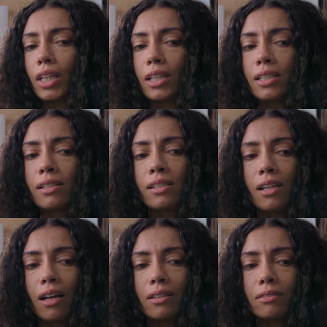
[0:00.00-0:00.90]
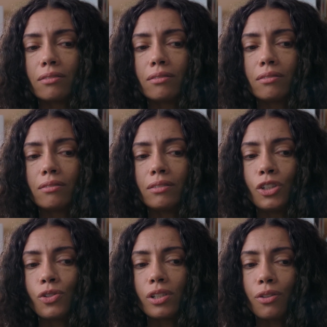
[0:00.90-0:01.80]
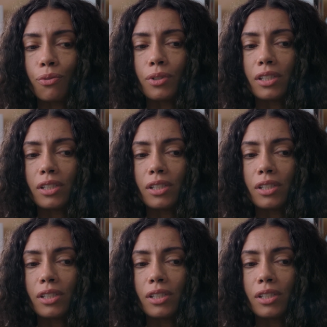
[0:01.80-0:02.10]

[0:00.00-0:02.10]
is done usually through a